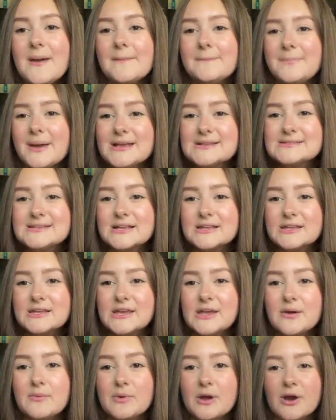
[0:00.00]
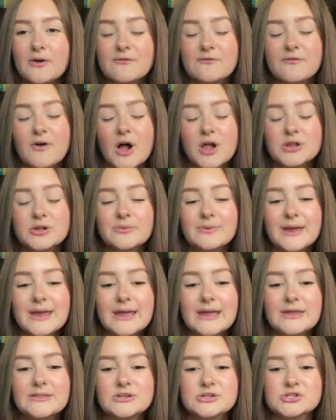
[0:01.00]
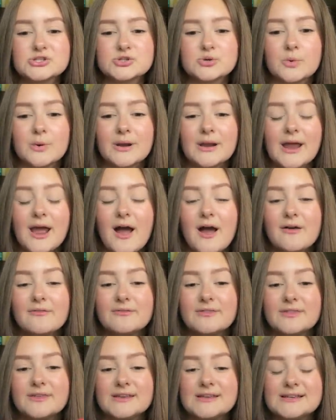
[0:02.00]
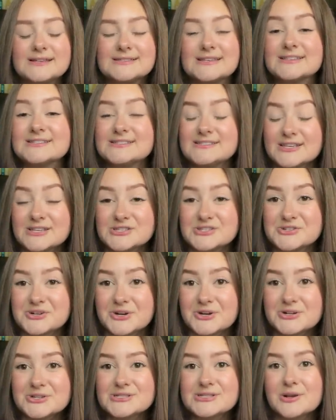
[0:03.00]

Basically, we are following the story of these sisters.